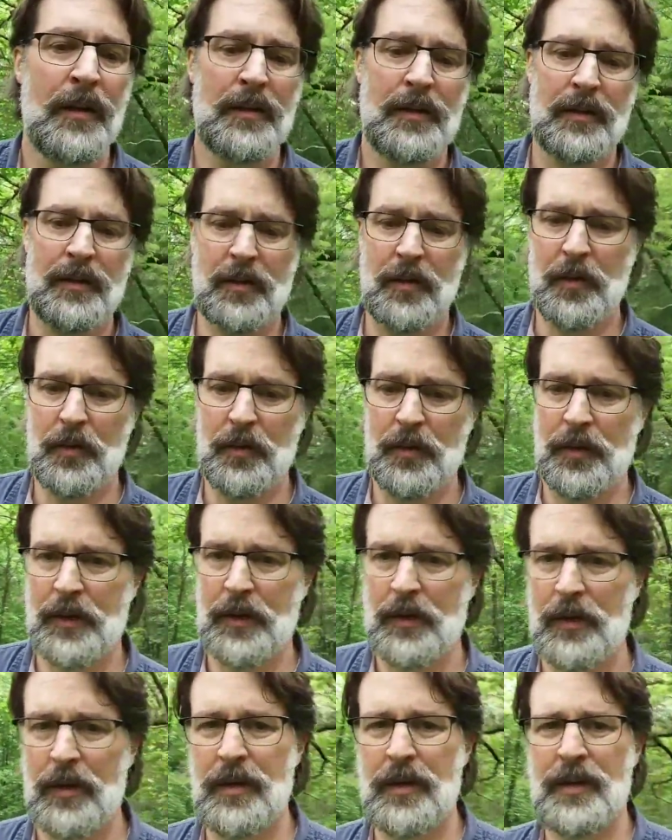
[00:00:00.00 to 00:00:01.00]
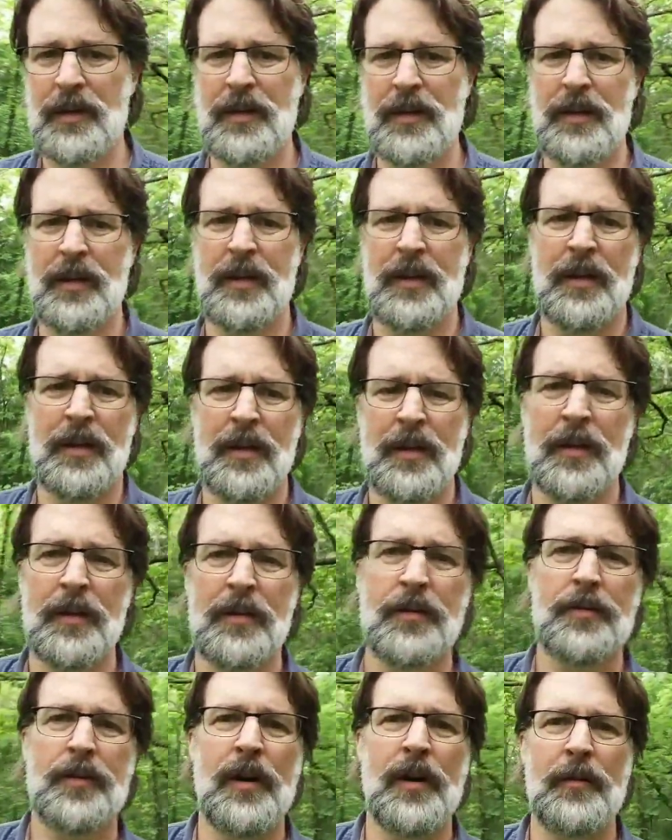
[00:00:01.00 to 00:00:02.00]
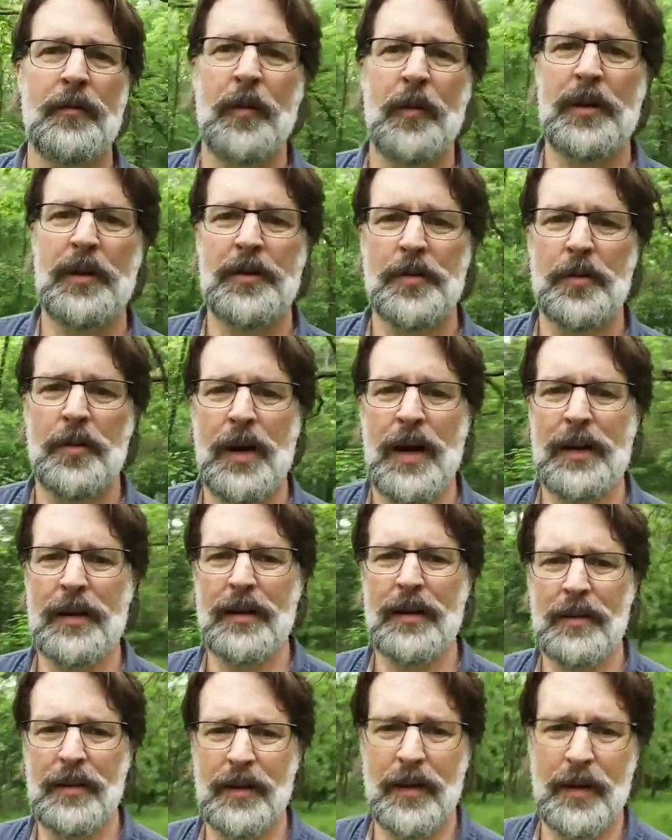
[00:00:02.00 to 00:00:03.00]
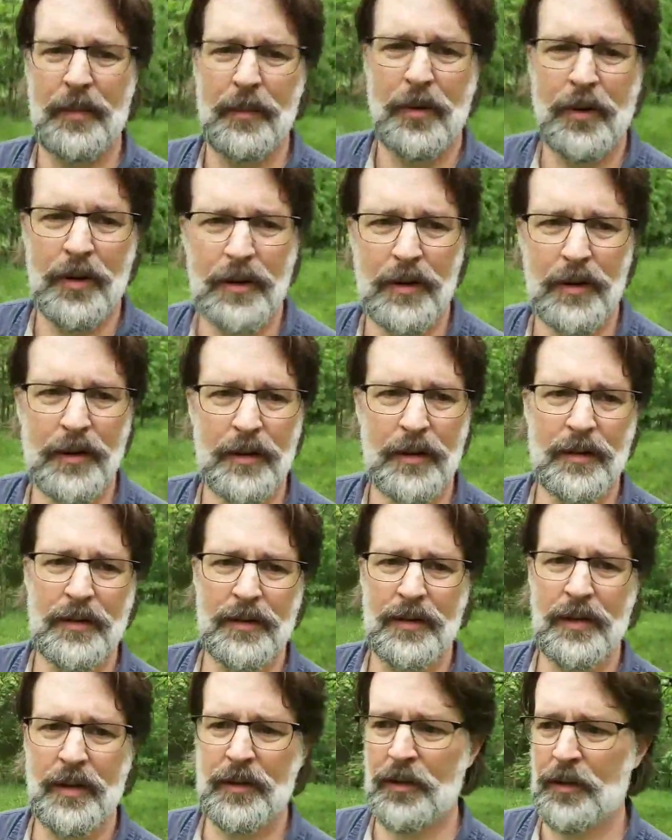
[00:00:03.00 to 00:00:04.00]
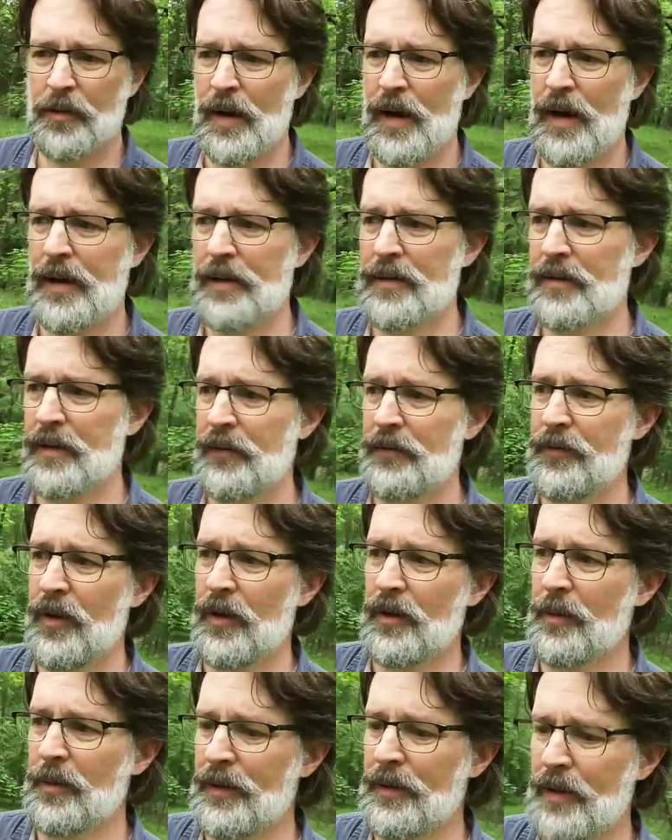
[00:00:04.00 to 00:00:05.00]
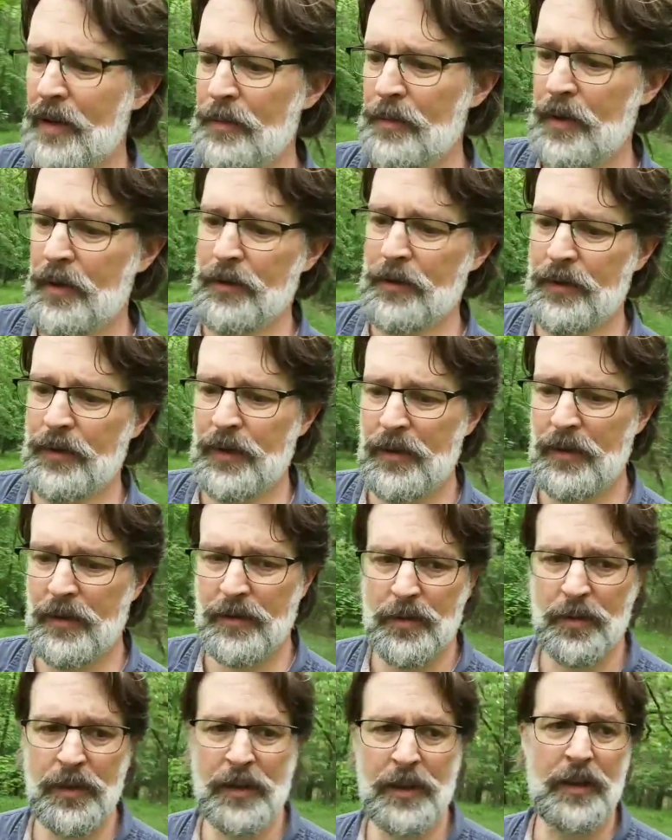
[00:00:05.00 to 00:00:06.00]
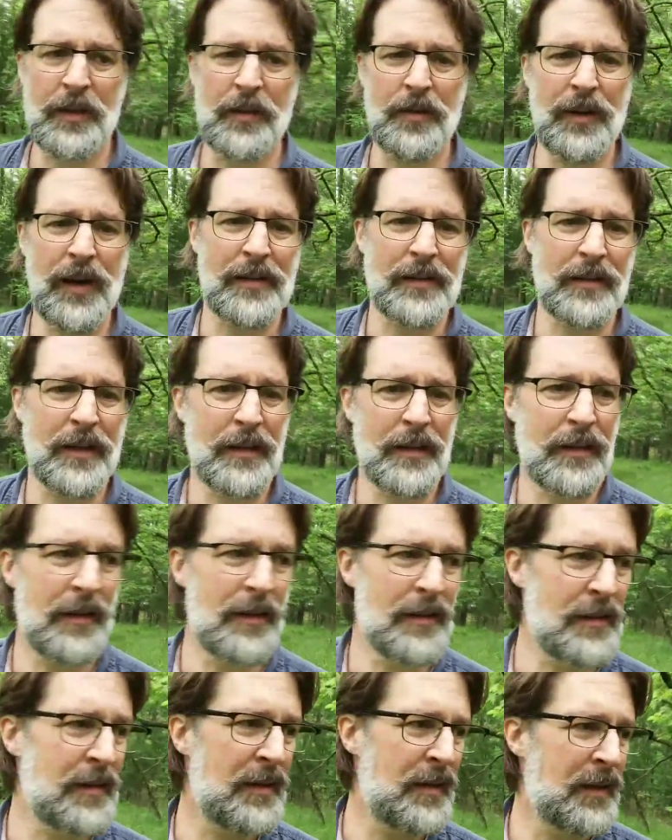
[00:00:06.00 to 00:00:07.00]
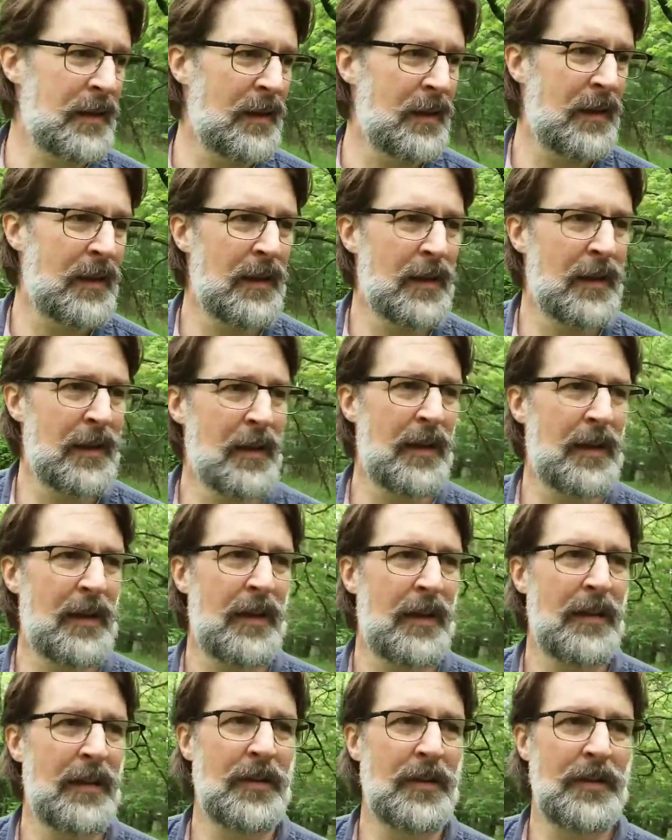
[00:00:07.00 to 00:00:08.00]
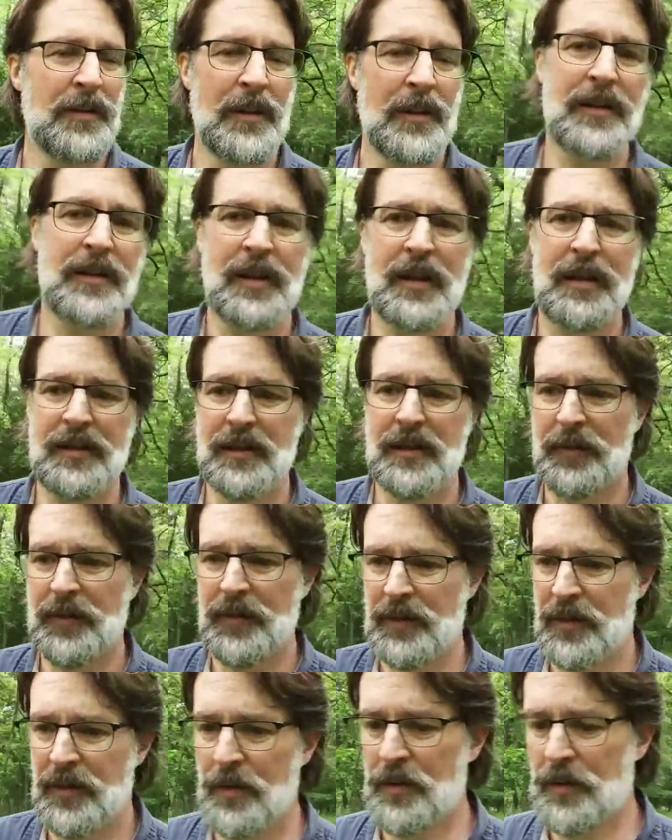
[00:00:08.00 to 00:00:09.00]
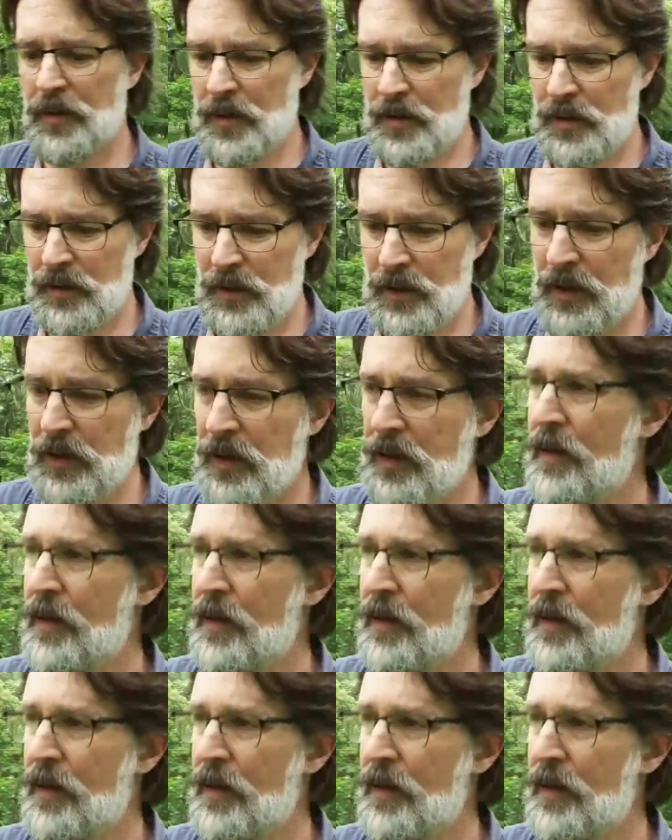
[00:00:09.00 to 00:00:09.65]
This is an old driveway track that I'm on. You can see all the grass, and I've talked about that in my other videos. When you get grass like this, usually a sign something's going on.